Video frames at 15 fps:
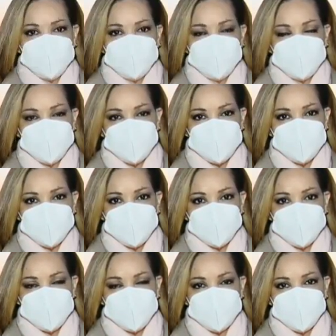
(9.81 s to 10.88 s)

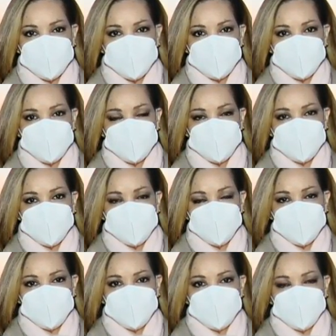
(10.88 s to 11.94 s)

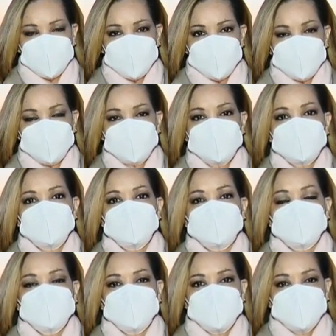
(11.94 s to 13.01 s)

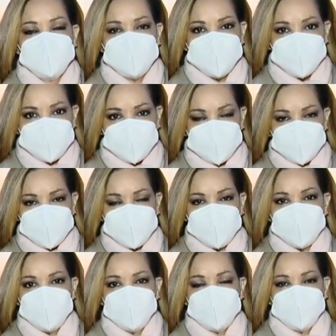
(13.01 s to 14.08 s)

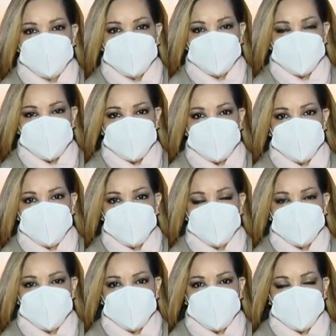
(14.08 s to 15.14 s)

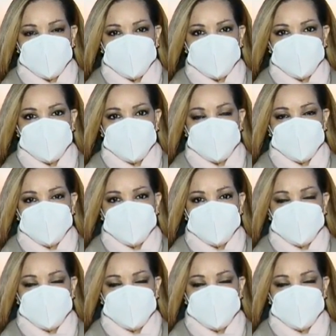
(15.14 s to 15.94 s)
(not speaking)